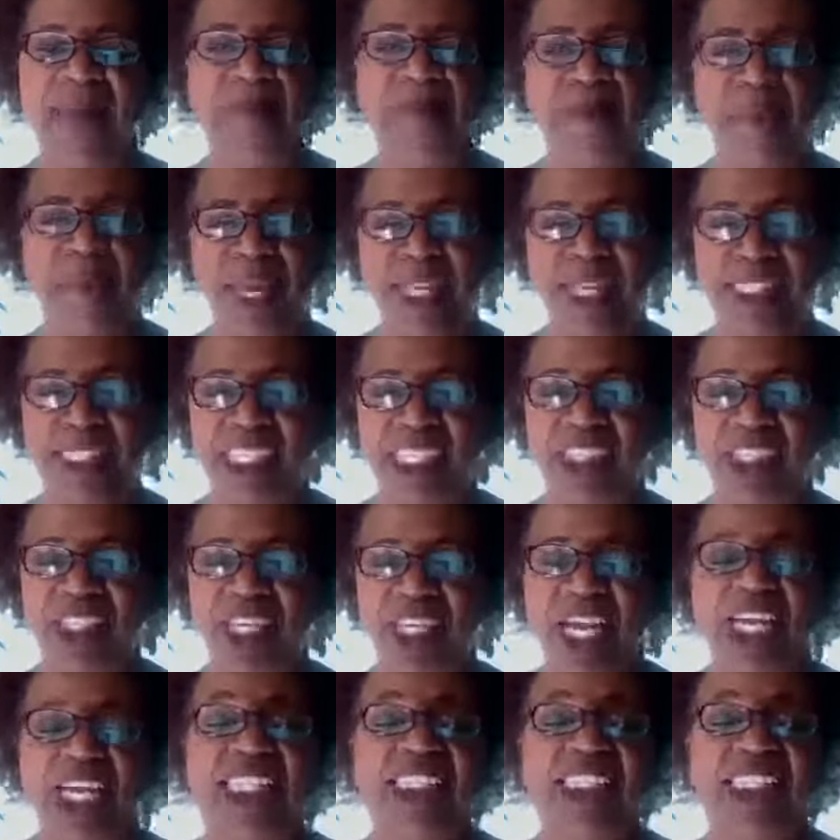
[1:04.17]
message
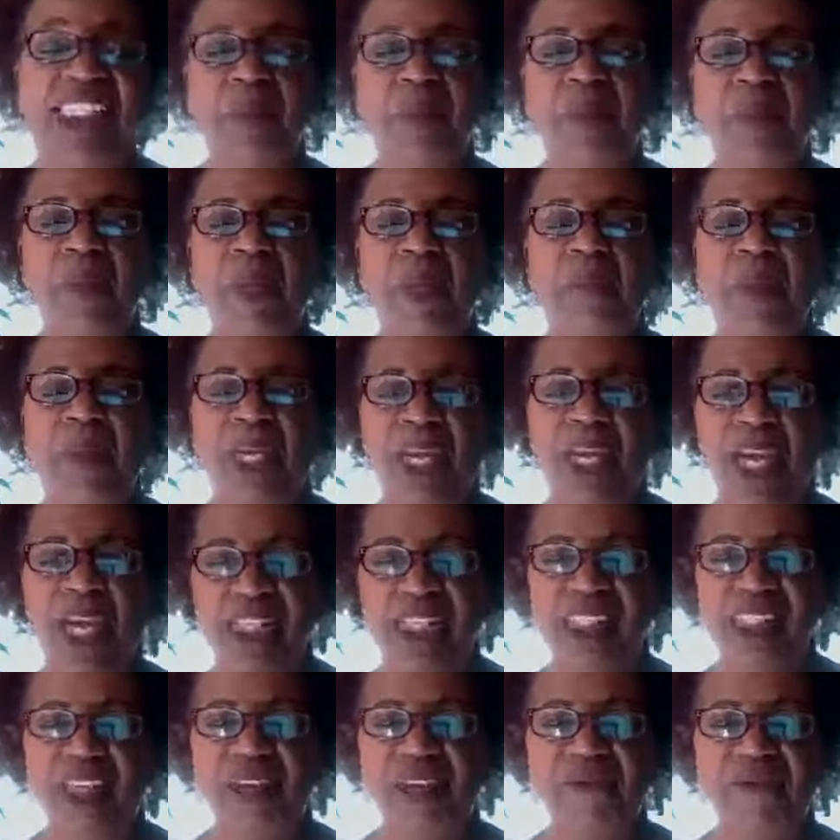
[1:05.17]
simply
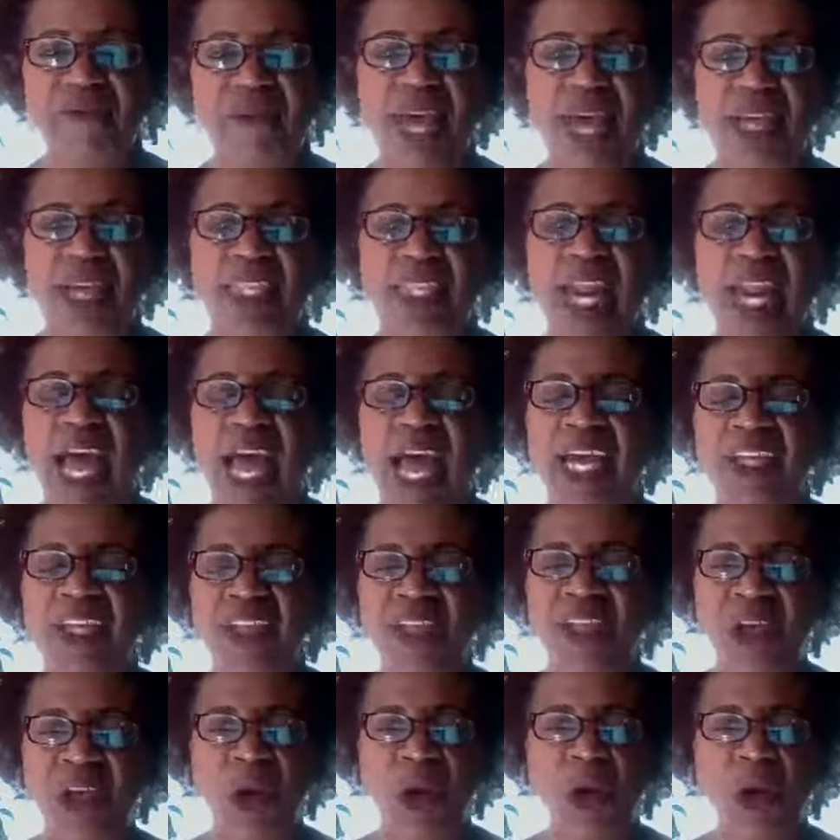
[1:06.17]
because of the fact that I
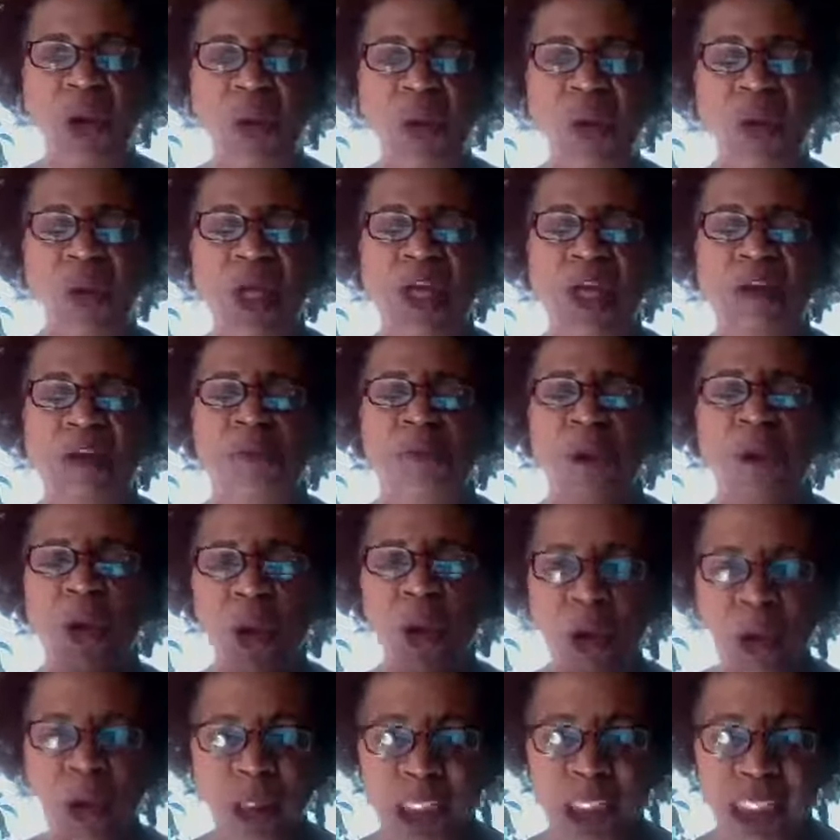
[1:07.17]
know
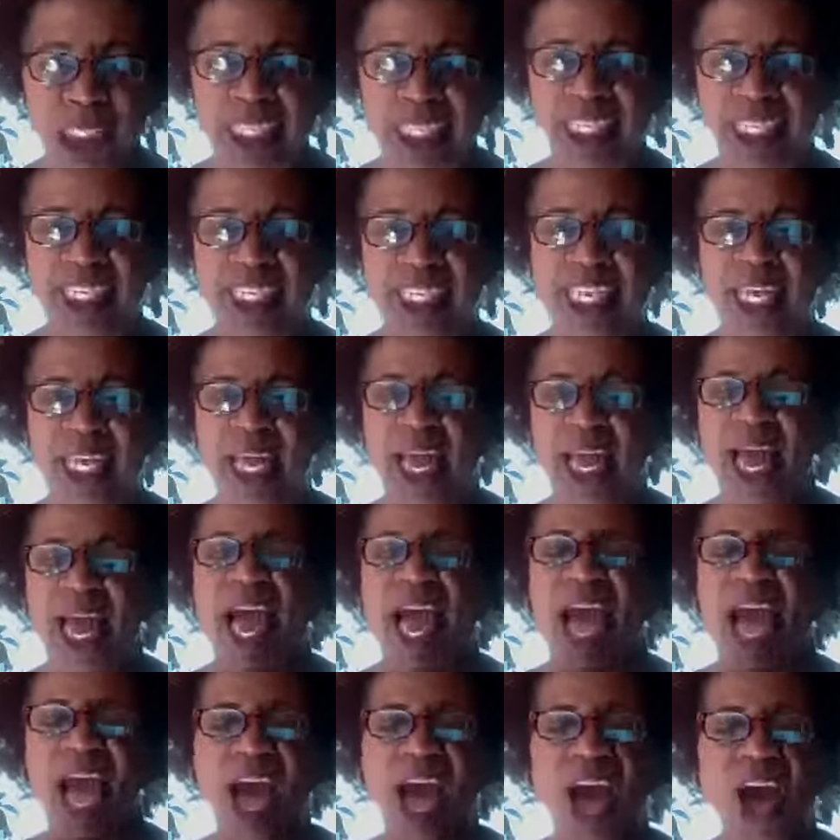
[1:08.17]
personally
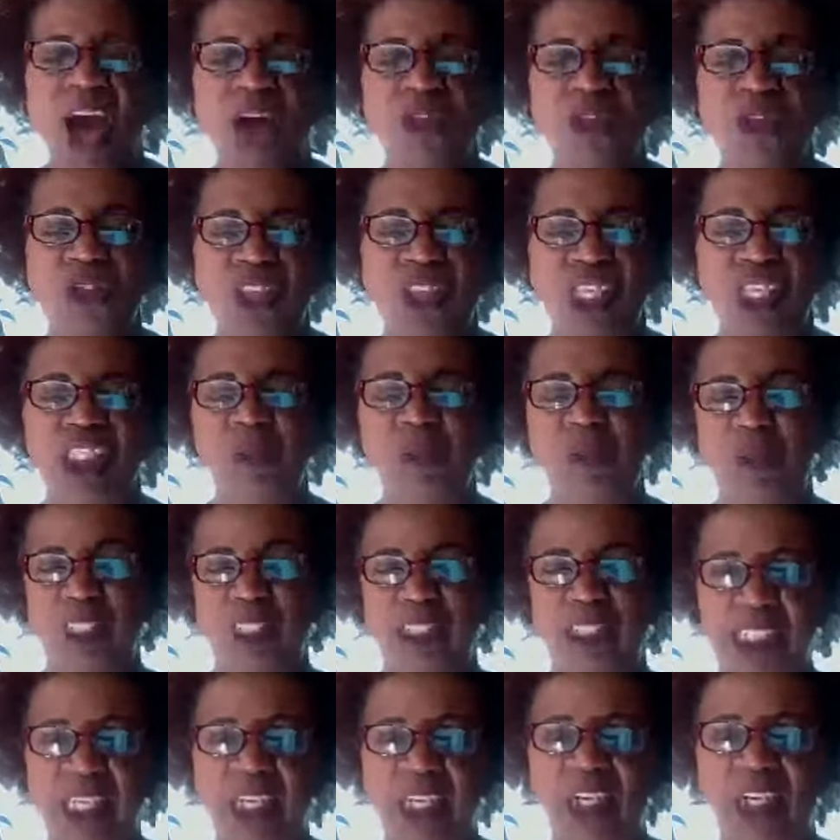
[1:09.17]
how this
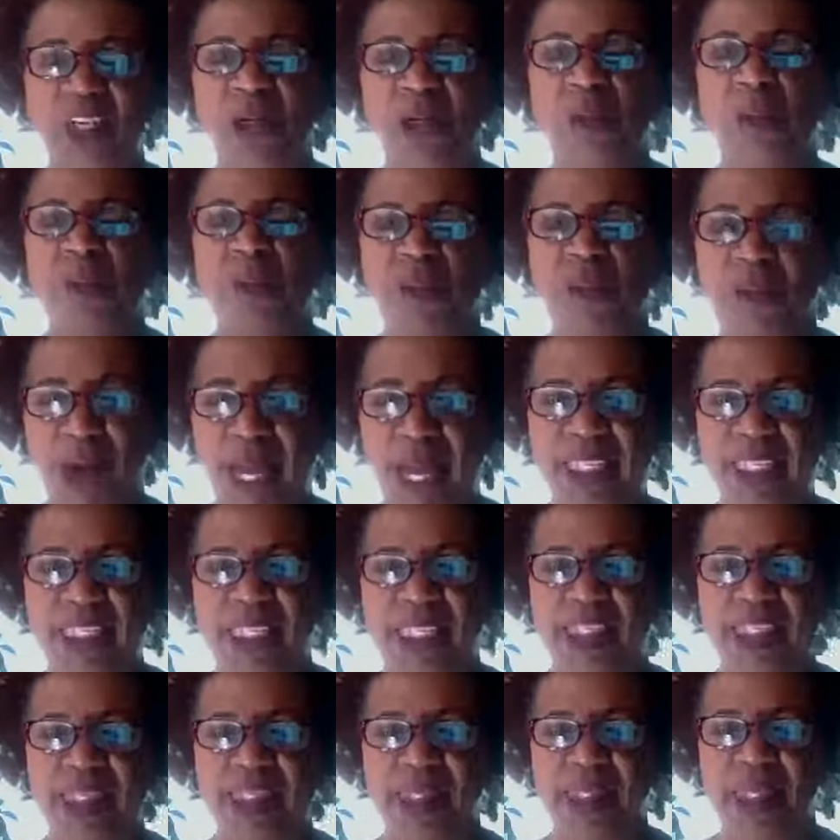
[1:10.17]
particular
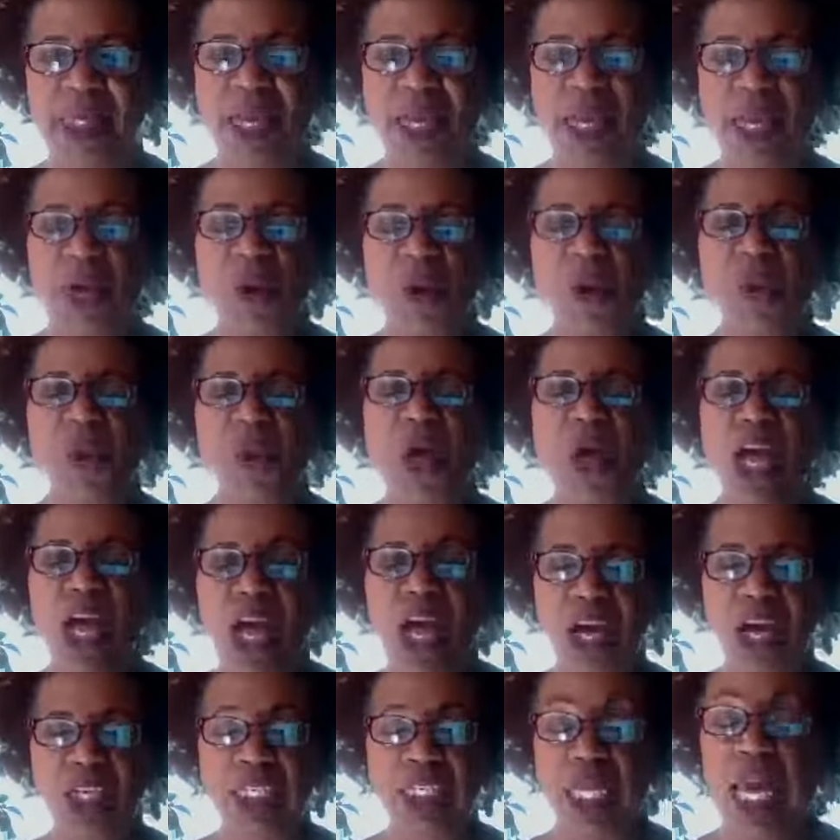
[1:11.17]
practice will
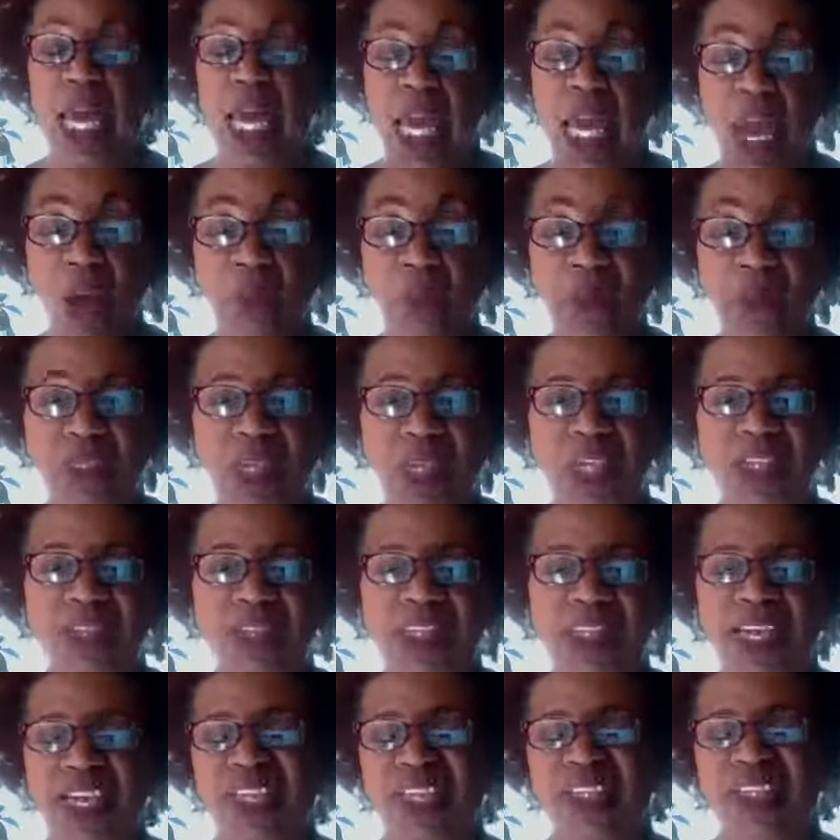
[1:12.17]
helps
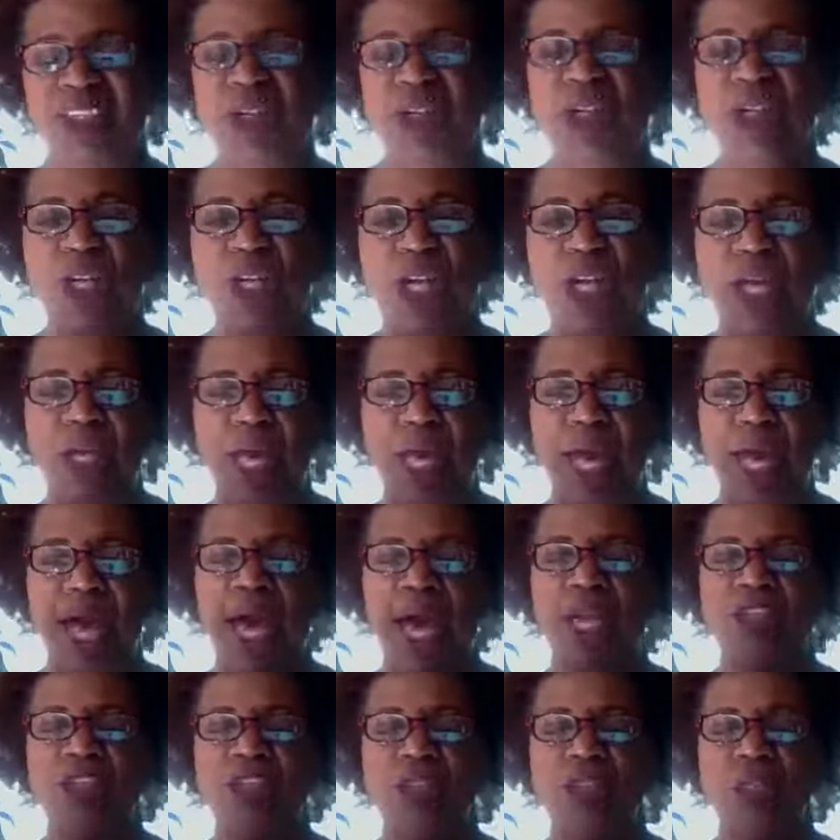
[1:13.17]
us to
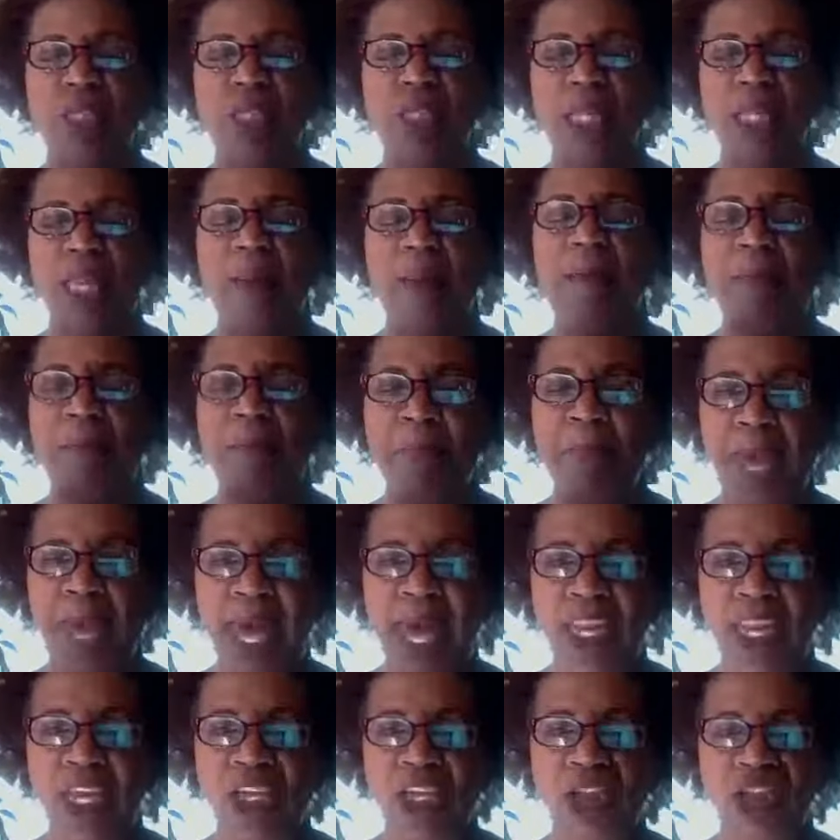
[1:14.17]
actually
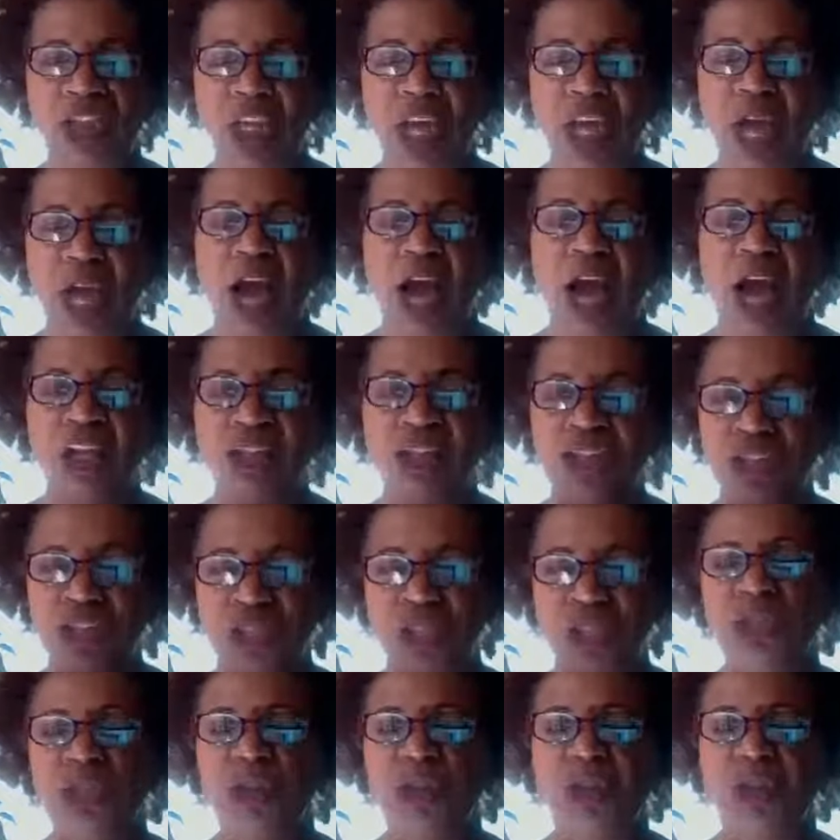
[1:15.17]
manage our
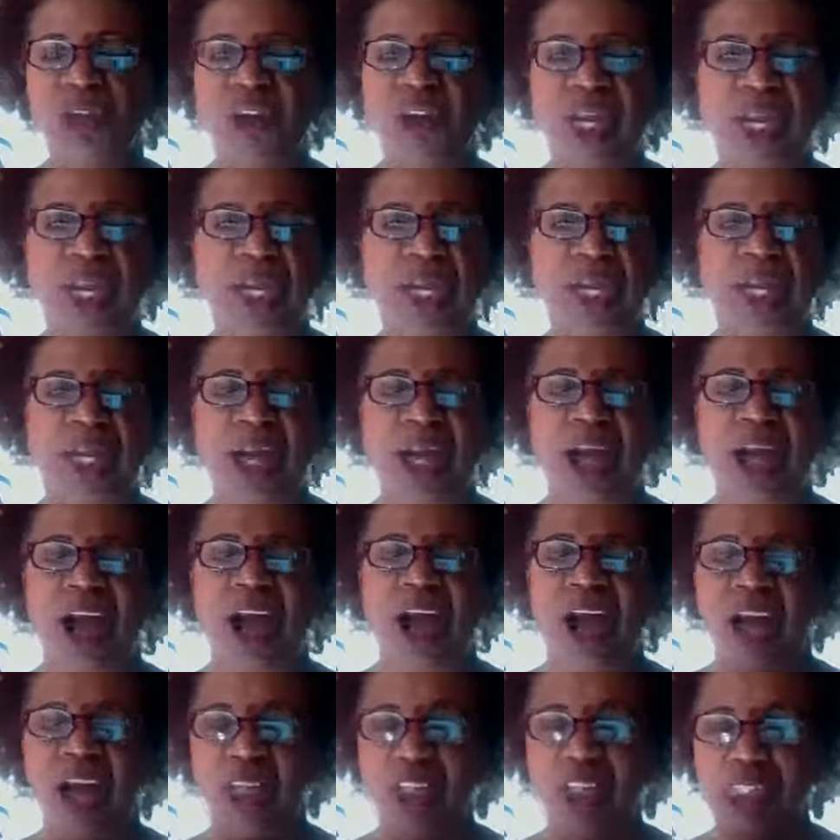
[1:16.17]
story,
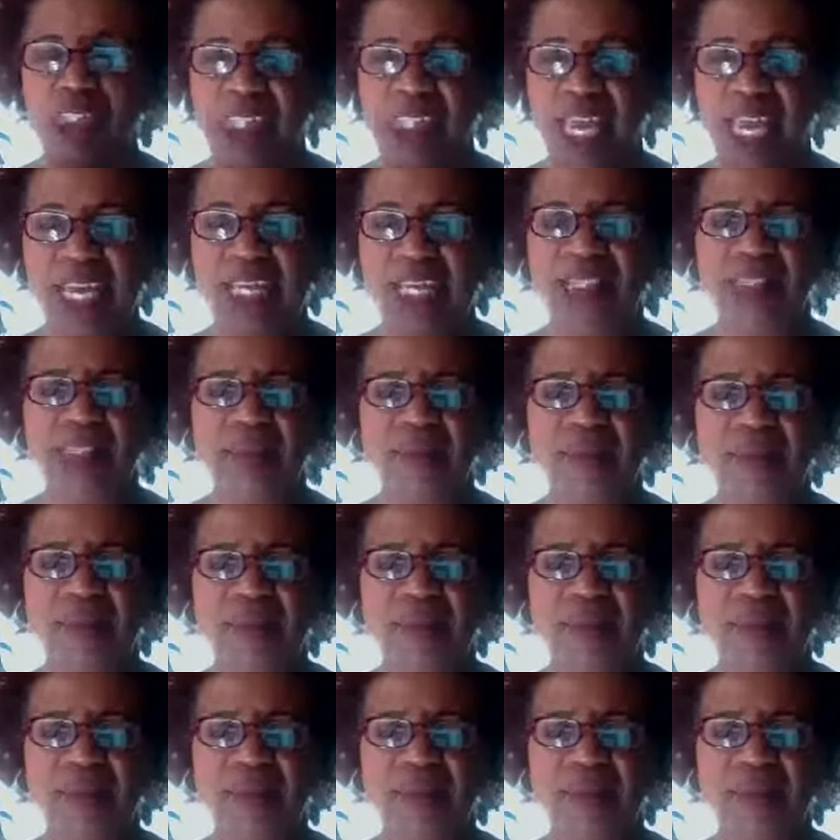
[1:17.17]
our state,